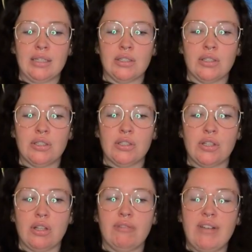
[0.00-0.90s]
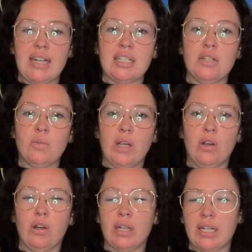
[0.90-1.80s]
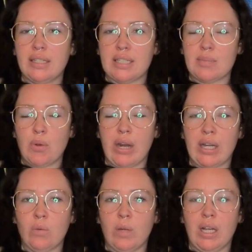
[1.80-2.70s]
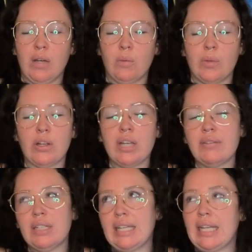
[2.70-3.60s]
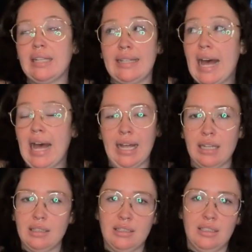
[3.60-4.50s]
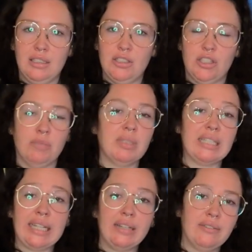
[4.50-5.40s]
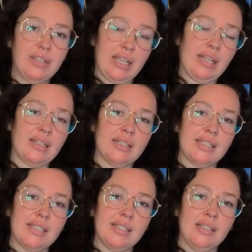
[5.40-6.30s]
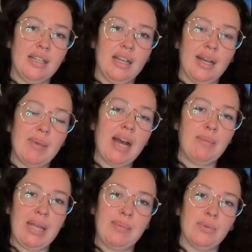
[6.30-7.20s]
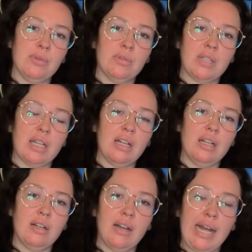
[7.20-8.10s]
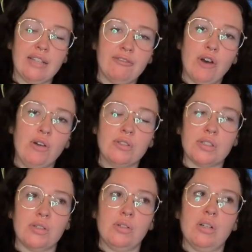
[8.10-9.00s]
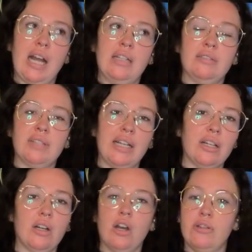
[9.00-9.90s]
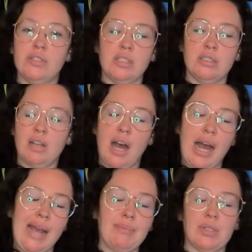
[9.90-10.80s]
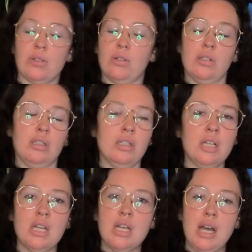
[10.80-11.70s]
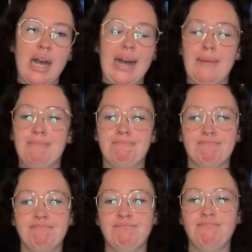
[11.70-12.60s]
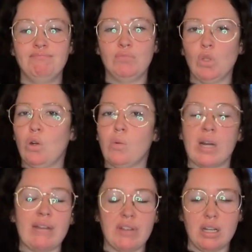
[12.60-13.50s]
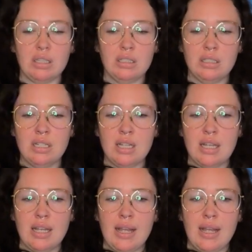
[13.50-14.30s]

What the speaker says: And so the fact that we're already at this point where we don't even need that to believe things about people that are either false or kind of like overhyped um or whatever.